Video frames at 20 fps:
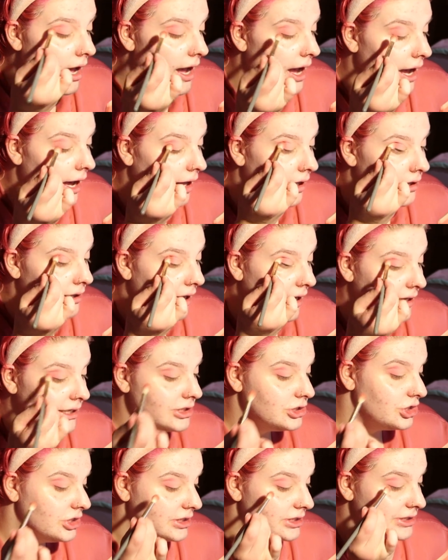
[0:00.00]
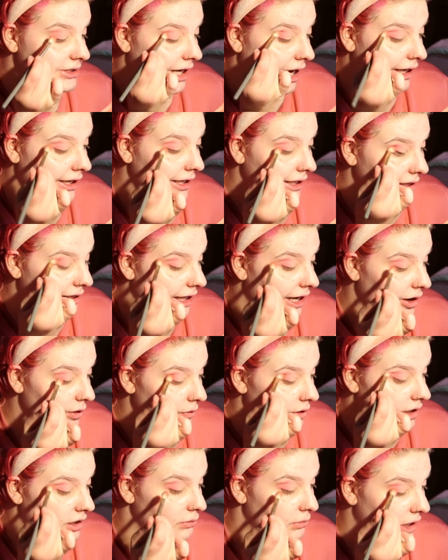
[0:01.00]
And like she snuck in
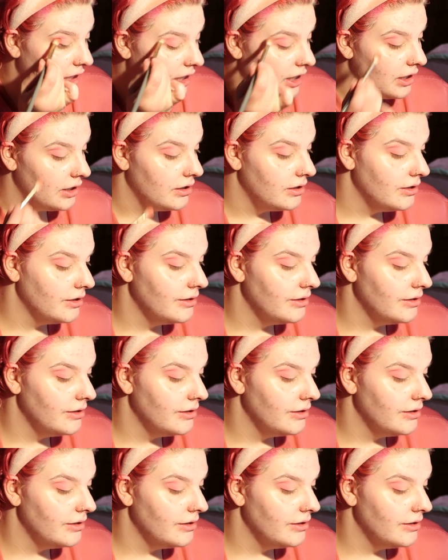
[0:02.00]
there with me